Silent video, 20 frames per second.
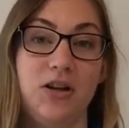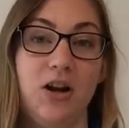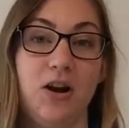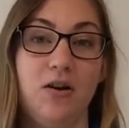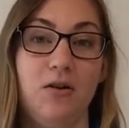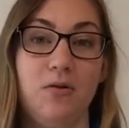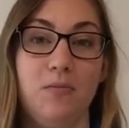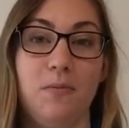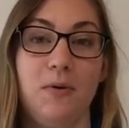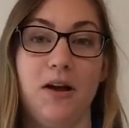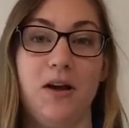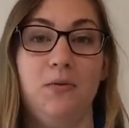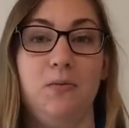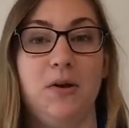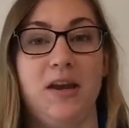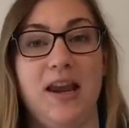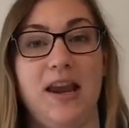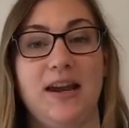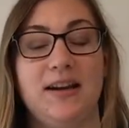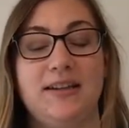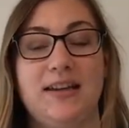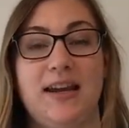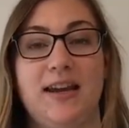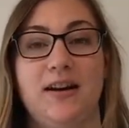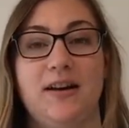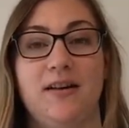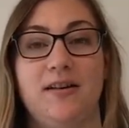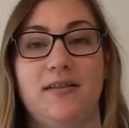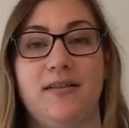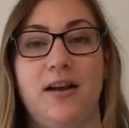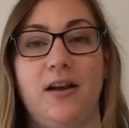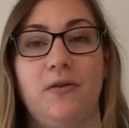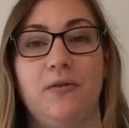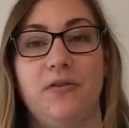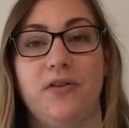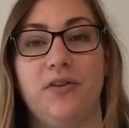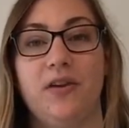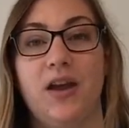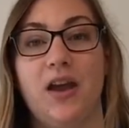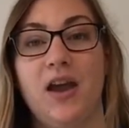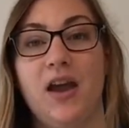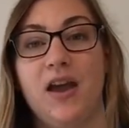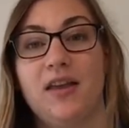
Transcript: to go, but we can't take it ourselves.